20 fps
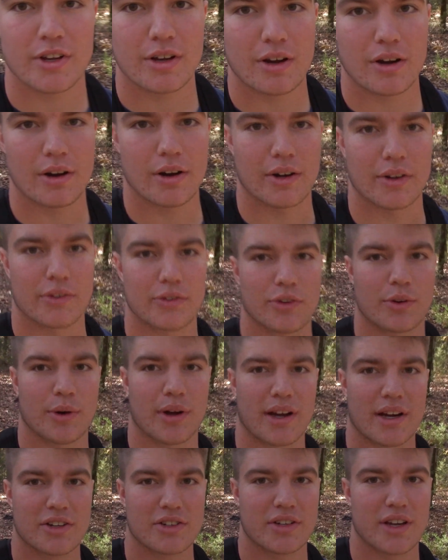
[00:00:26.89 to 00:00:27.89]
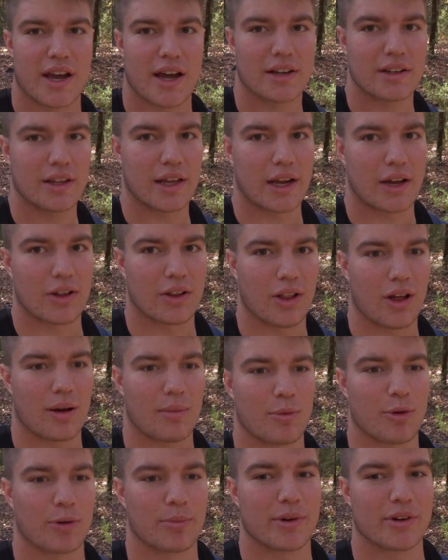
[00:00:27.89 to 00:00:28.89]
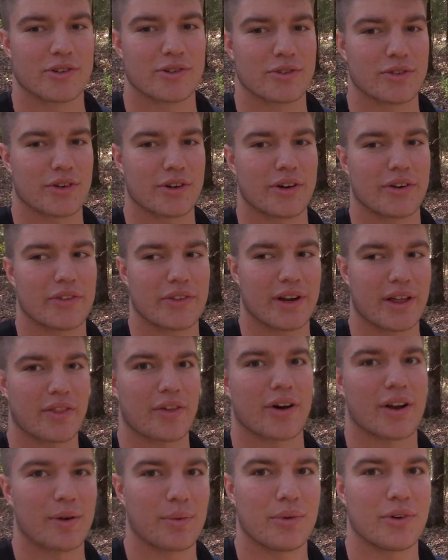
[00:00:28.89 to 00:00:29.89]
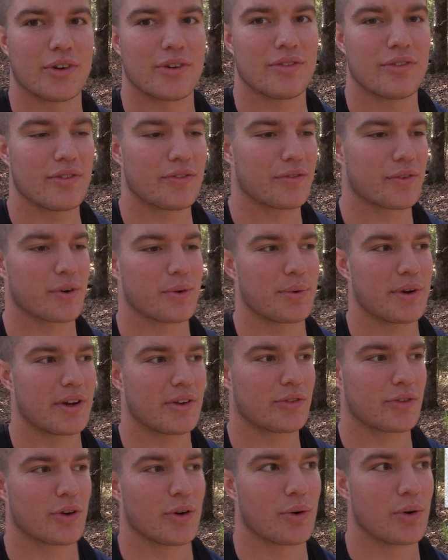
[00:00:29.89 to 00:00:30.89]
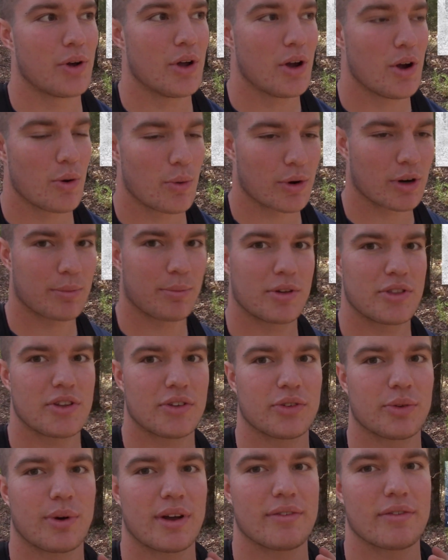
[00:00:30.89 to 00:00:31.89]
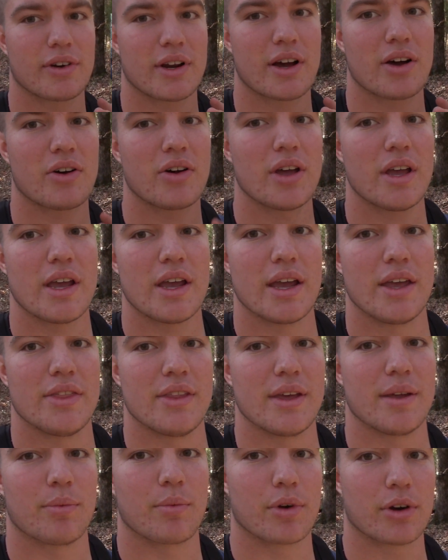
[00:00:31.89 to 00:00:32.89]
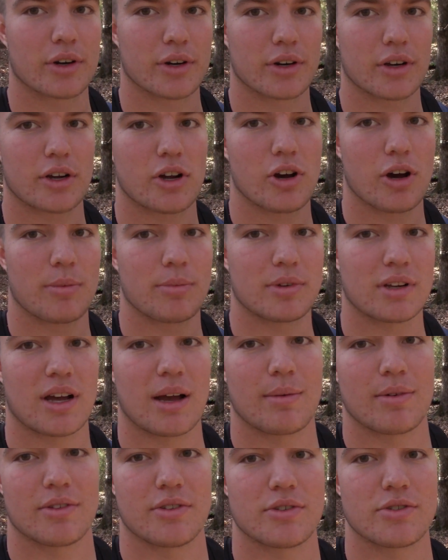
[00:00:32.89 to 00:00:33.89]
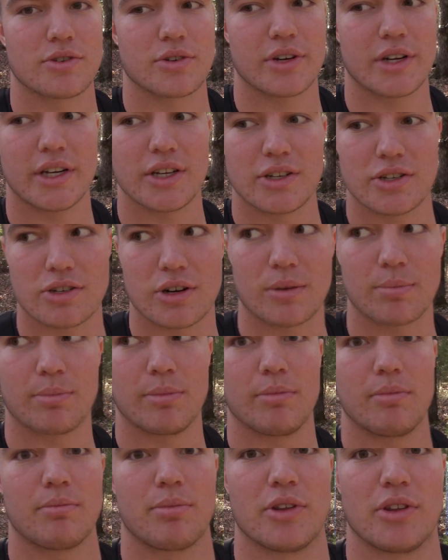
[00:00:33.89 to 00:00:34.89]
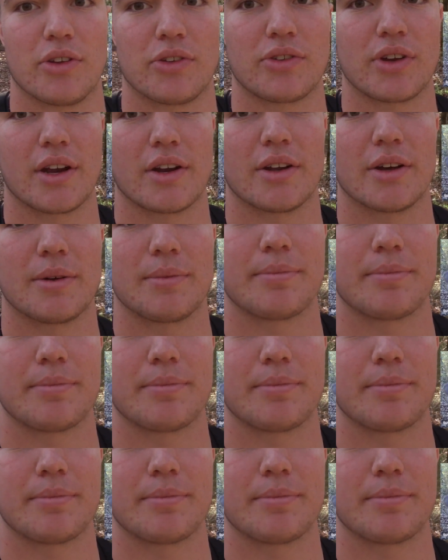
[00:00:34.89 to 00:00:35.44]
Alright, so I actually had like a lot more pictures on here than I thought I would have for a week, so we're going to put this away for now, and then we're going to go up and climb into the tree and start putting the stand up.